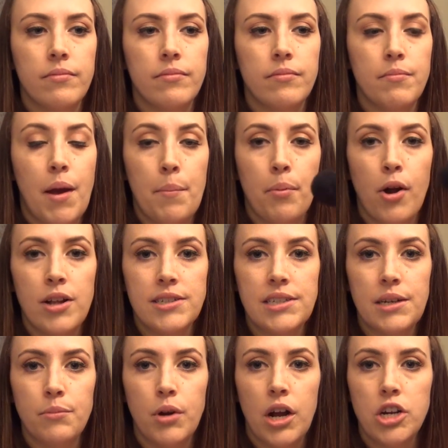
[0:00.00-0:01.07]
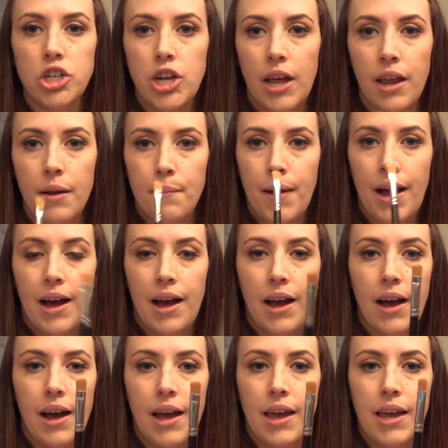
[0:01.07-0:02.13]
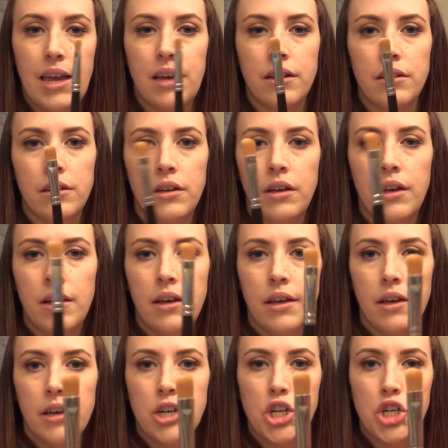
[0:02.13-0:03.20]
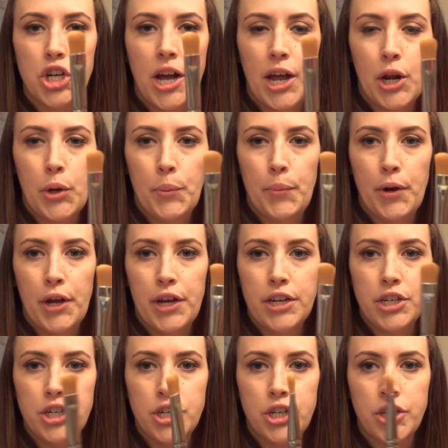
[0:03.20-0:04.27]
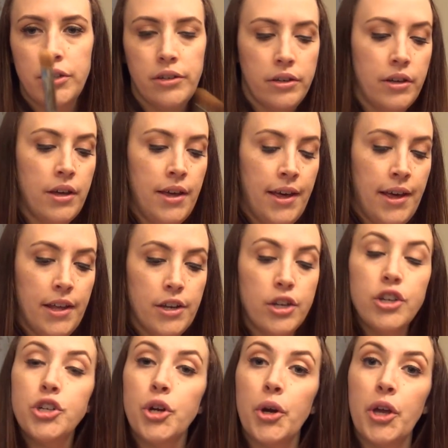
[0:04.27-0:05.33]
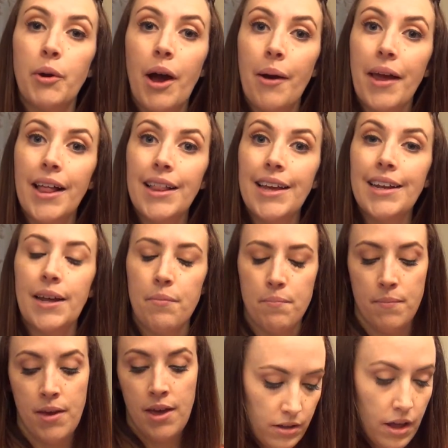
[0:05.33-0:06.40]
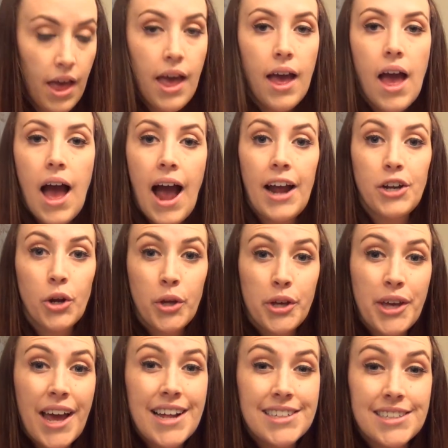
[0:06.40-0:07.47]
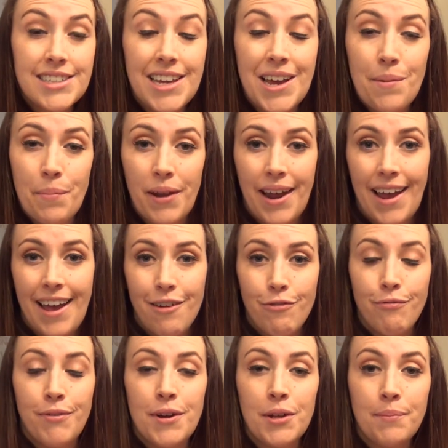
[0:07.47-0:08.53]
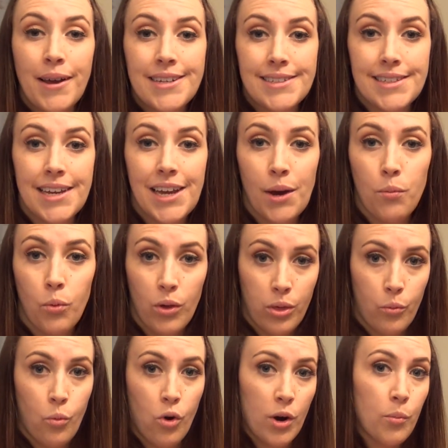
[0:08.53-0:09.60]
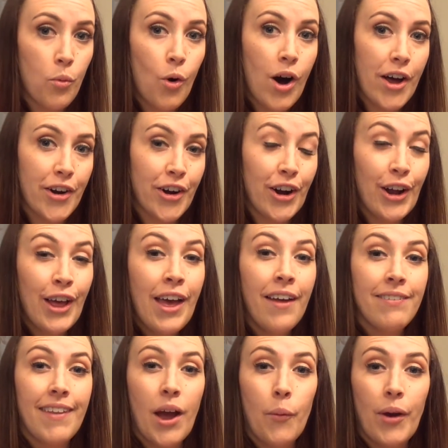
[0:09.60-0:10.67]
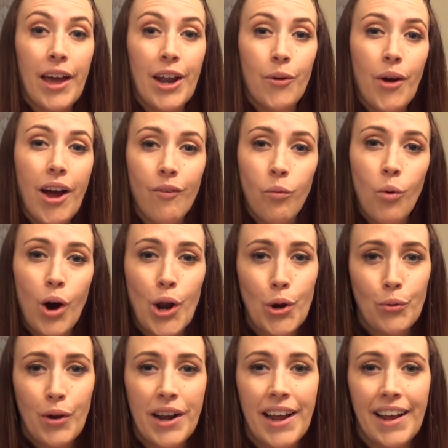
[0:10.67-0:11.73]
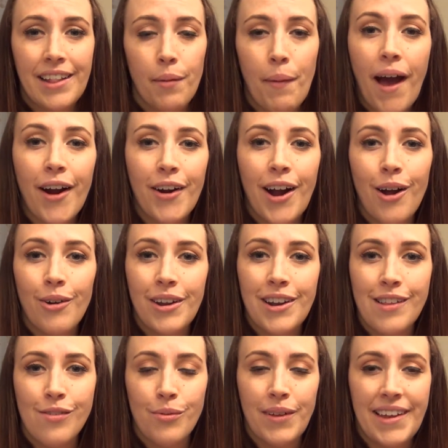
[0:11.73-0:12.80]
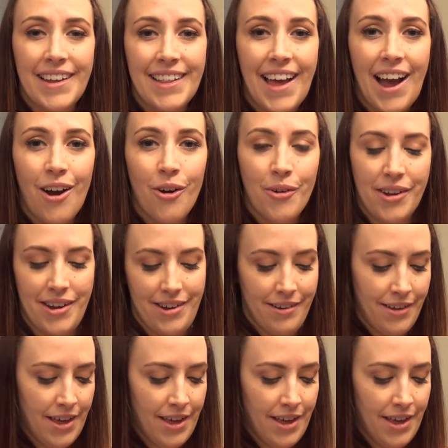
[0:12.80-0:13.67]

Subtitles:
my bronzing brush and my shadow brush to show you how I clean them. I know you can't see it, but I have filled my sink up with warm water. That way I don't have water running in the background and it's really loud, and